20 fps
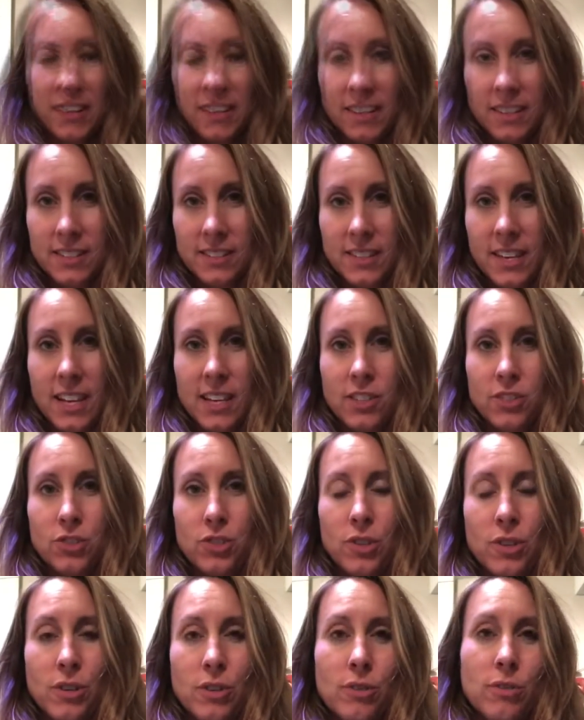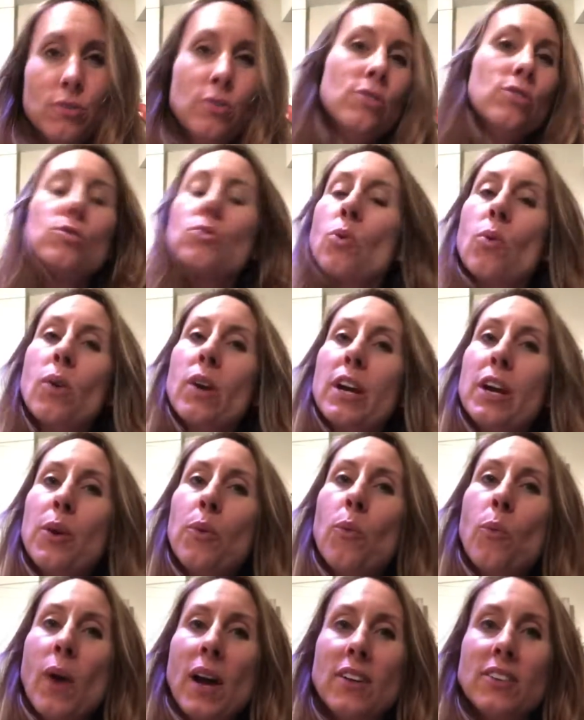It is a two story
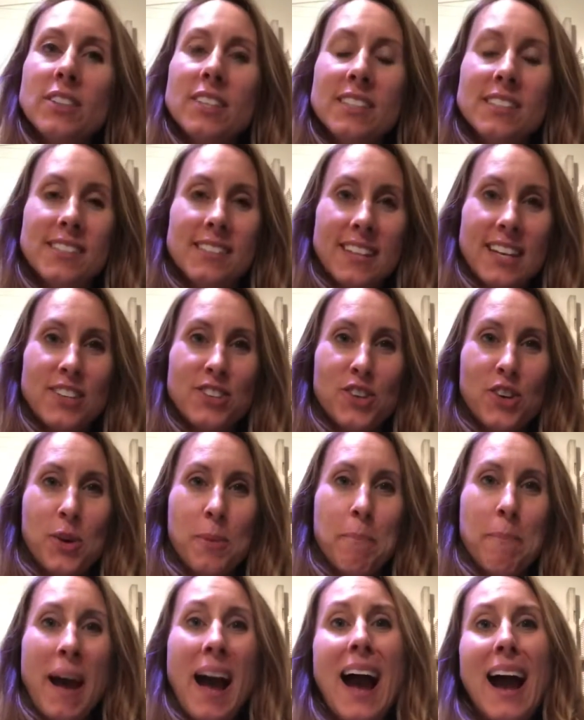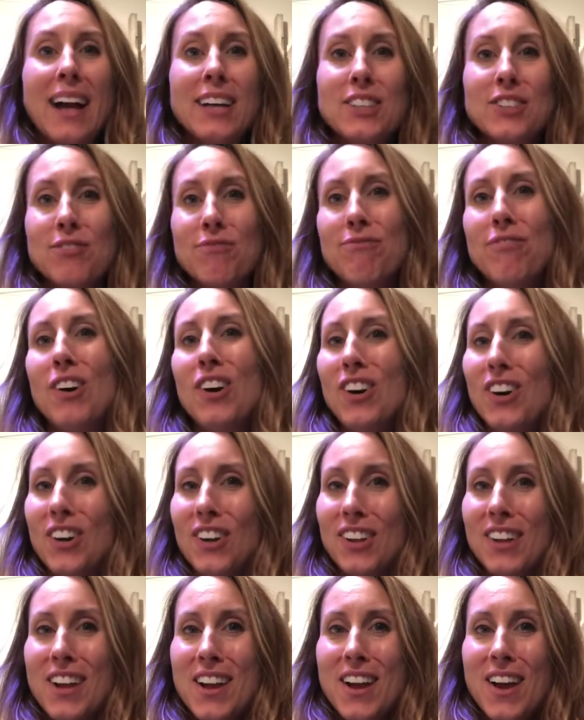wellness center packed full